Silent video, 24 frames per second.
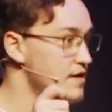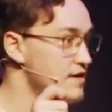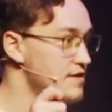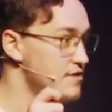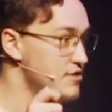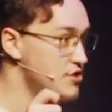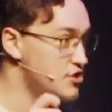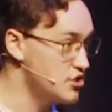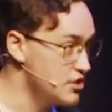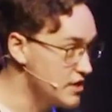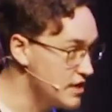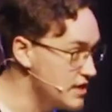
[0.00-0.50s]

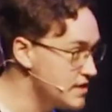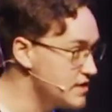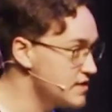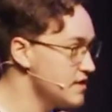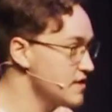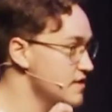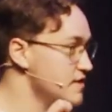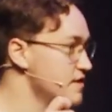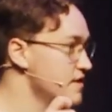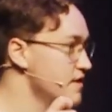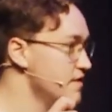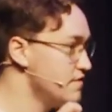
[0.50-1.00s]

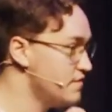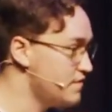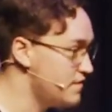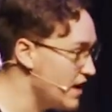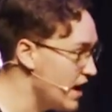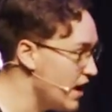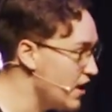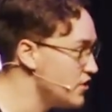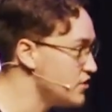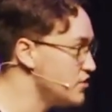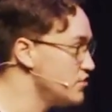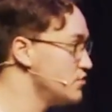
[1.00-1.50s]
Jesus
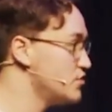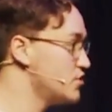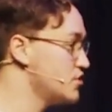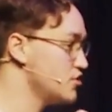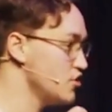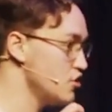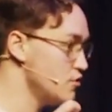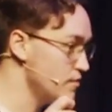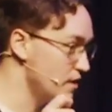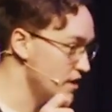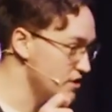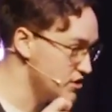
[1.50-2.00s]
values
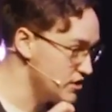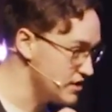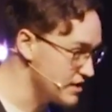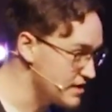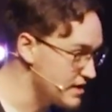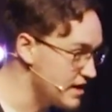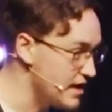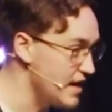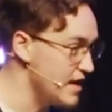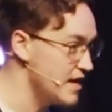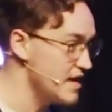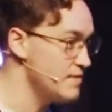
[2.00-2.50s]
so much. He
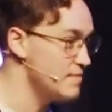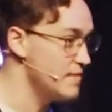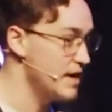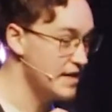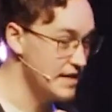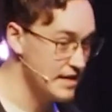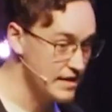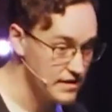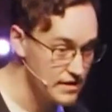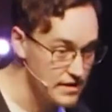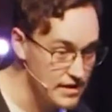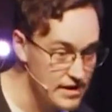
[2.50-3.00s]
came and
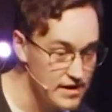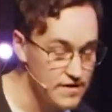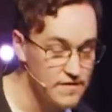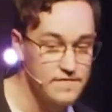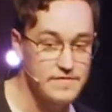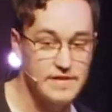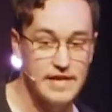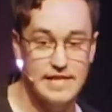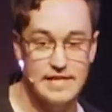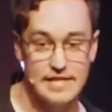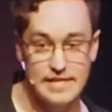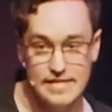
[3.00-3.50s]
he lived
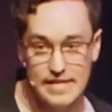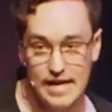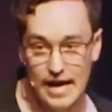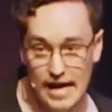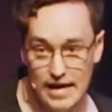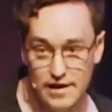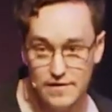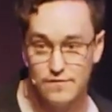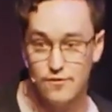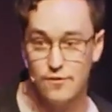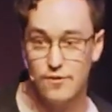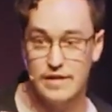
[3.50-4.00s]
and he
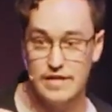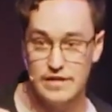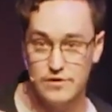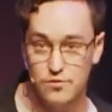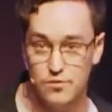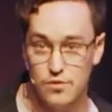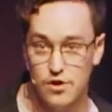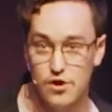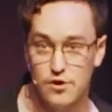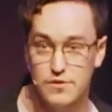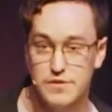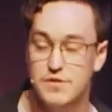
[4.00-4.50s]
died for and he
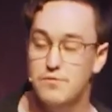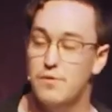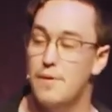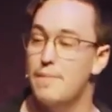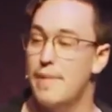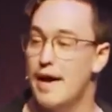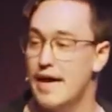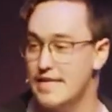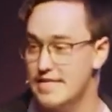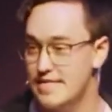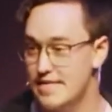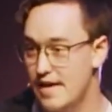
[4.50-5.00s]
rose and went
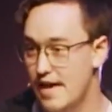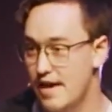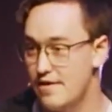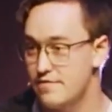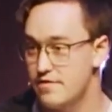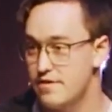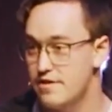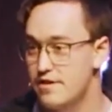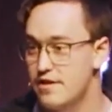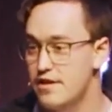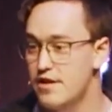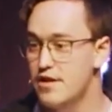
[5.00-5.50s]
back to
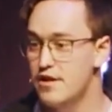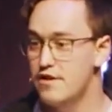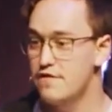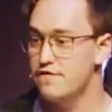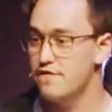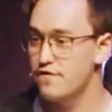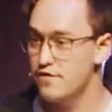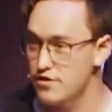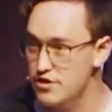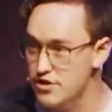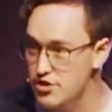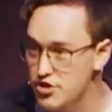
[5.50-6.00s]
heaven
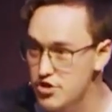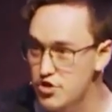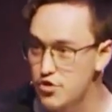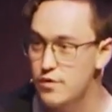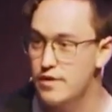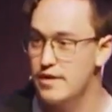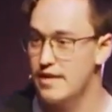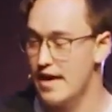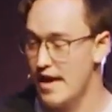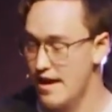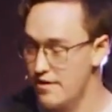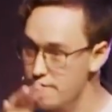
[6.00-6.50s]
for you
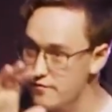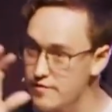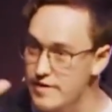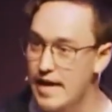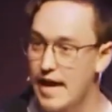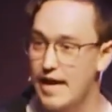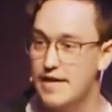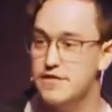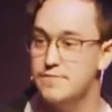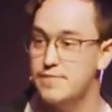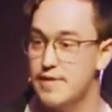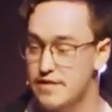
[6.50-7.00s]
in every
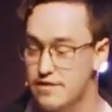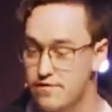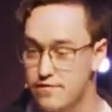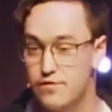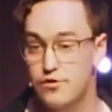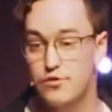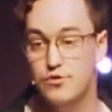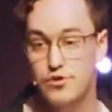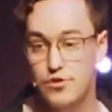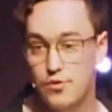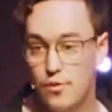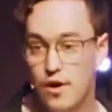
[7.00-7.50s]
aspect of
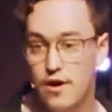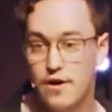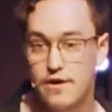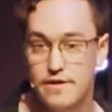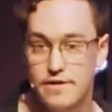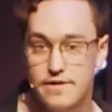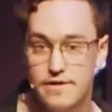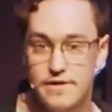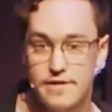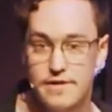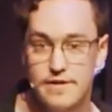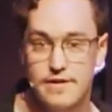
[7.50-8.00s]
who you are.
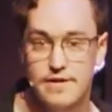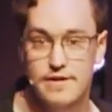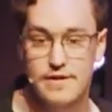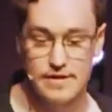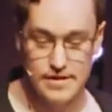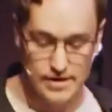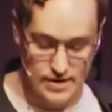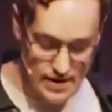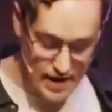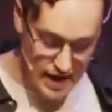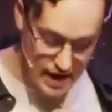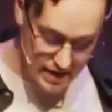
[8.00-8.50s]

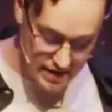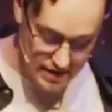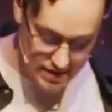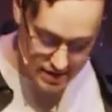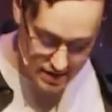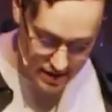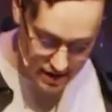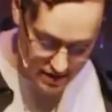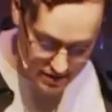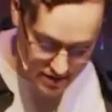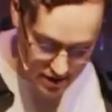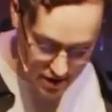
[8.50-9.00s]
And he
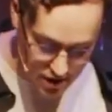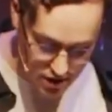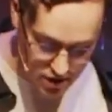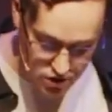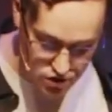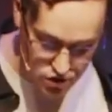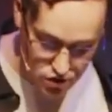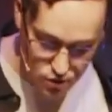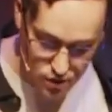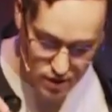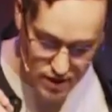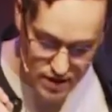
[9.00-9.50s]
says, You are